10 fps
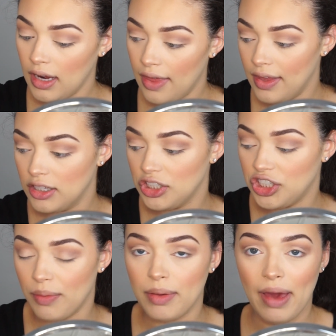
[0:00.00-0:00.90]
And then just
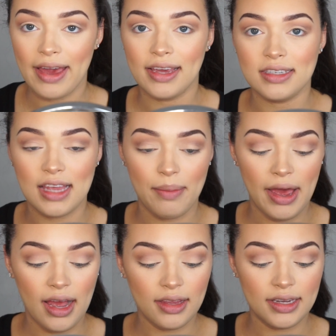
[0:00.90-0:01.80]
jumping back into that
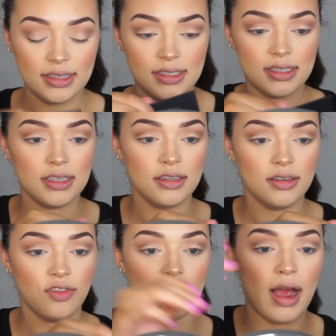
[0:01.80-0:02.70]
palette
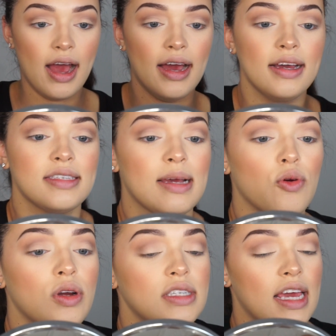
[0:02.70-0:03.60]
for my eyes, I'm going to